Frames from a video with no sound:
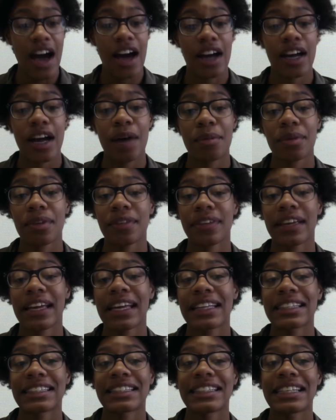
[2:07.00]
A couple of
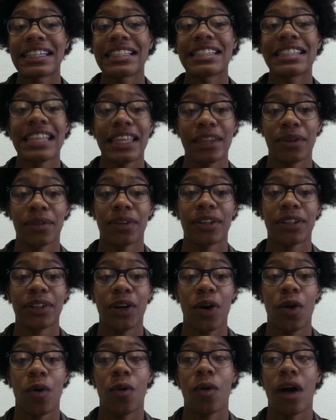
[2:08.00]
kids did say the word
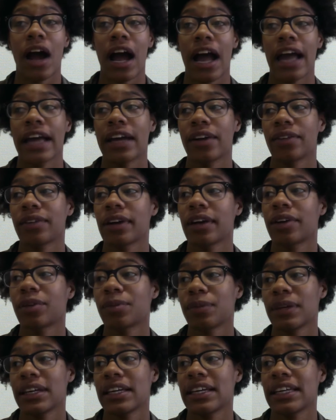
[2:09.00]
kawaii around
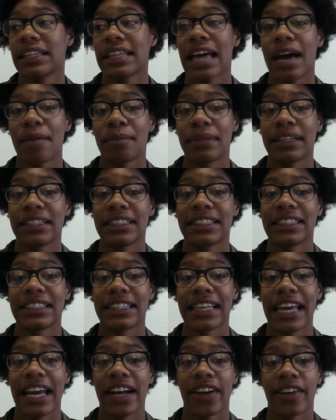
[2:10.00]
me, and that means
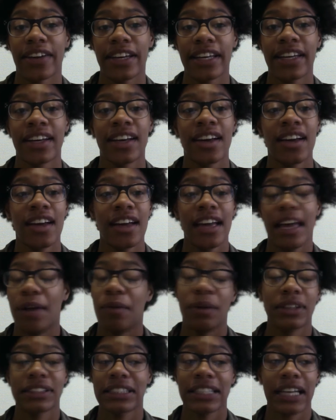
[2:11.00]
scary. It
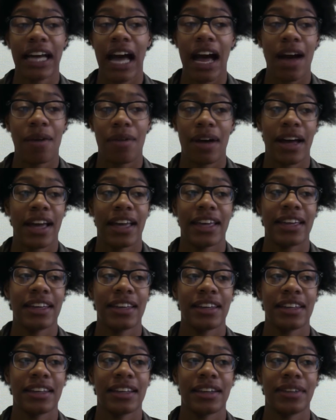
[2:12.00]
wasn't
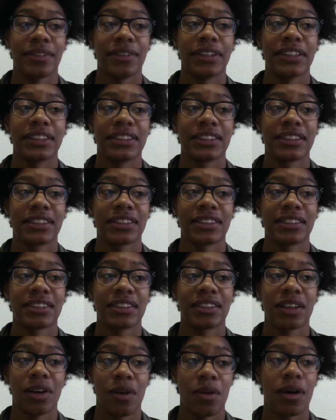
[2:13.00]
kawaii, it was
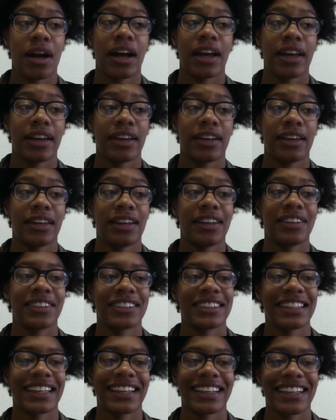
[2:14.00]
kawaii, and I
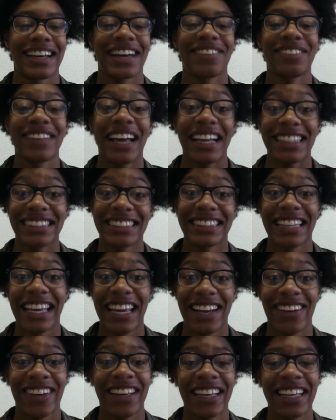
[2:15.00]
was like, I'm not
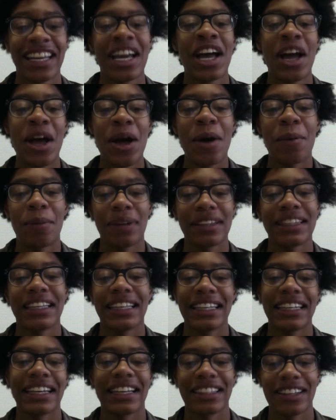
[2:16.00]
scary. But
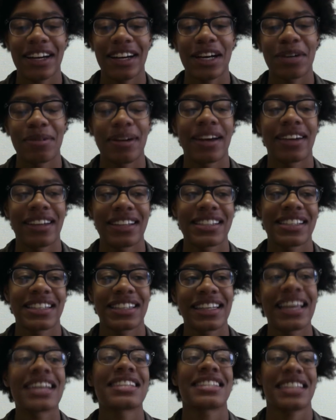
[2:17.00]
then I thought about it and I said,
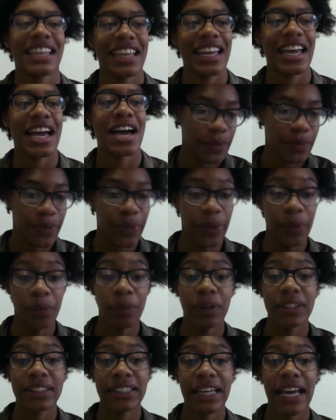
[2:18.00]
yes, I am.
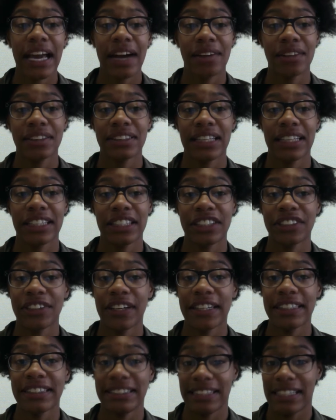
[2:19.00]
One day I was at the
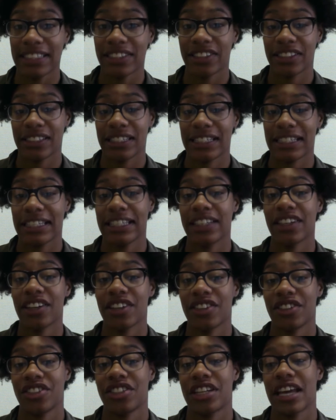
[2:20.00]
train station getting
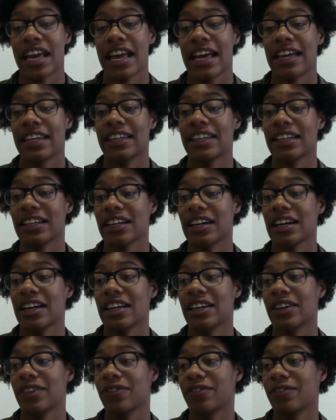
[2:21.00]
lunch and
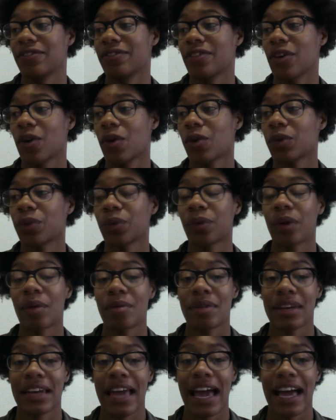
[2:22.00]
an old
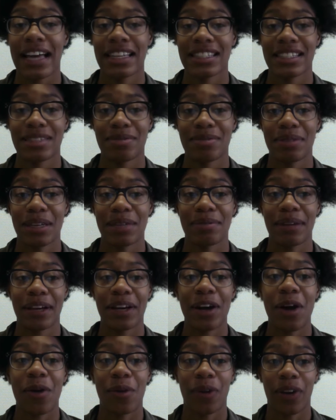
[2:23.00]
woman asked me and my
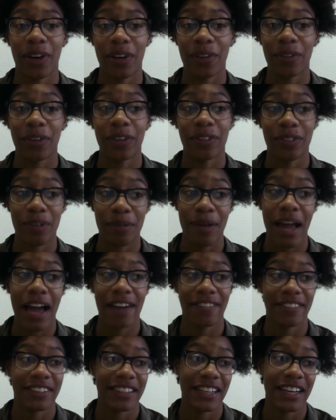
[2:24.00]
coworker if we were from
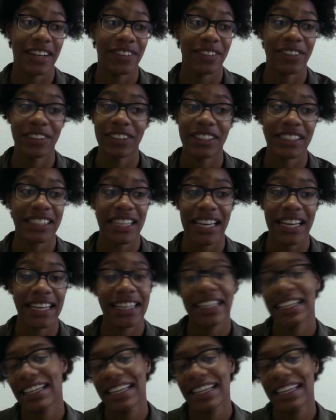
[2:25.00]
Africa, and we were just like,